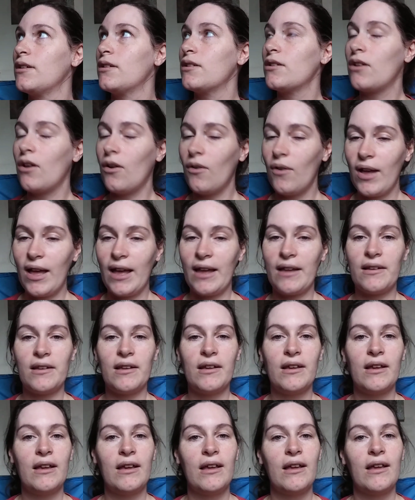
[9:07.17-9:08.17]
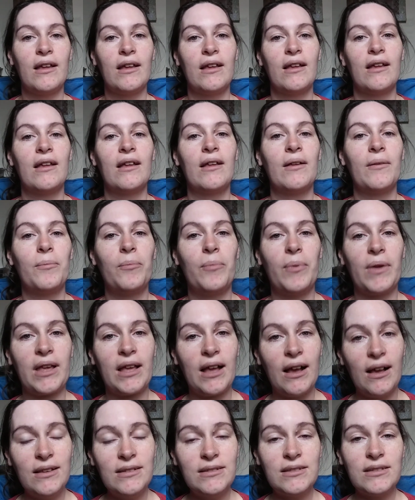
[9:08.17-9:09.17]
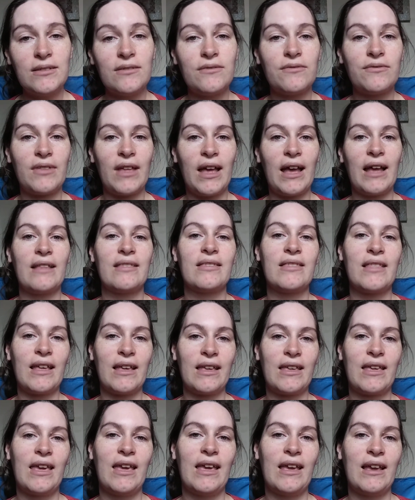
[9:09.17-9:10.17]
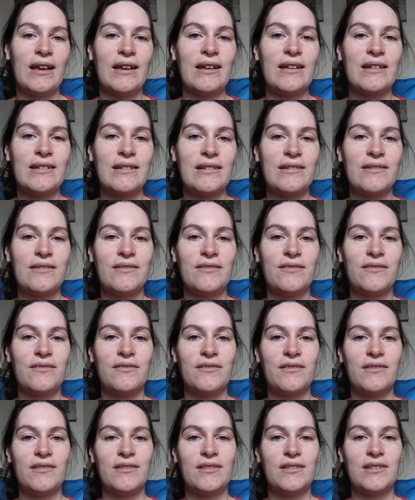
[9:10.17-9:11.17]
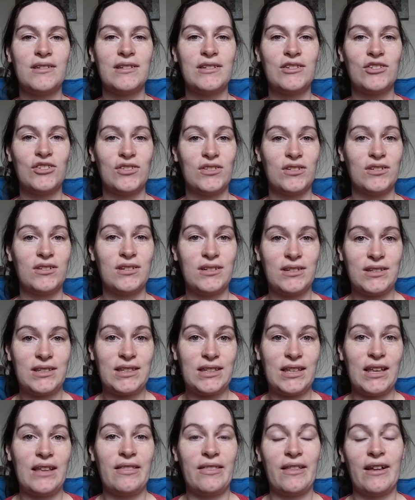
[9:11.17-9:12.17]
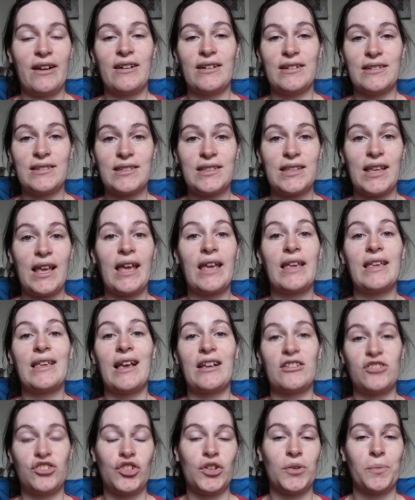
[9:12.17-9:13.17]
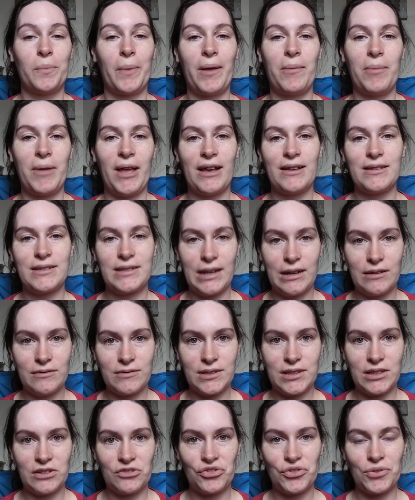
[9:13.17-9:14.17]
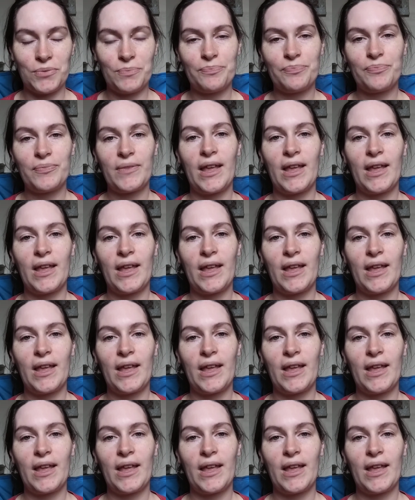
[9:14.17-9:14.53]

Go ahead. Because of that, they can't sit there and say, yes, your baby has Down syndrome.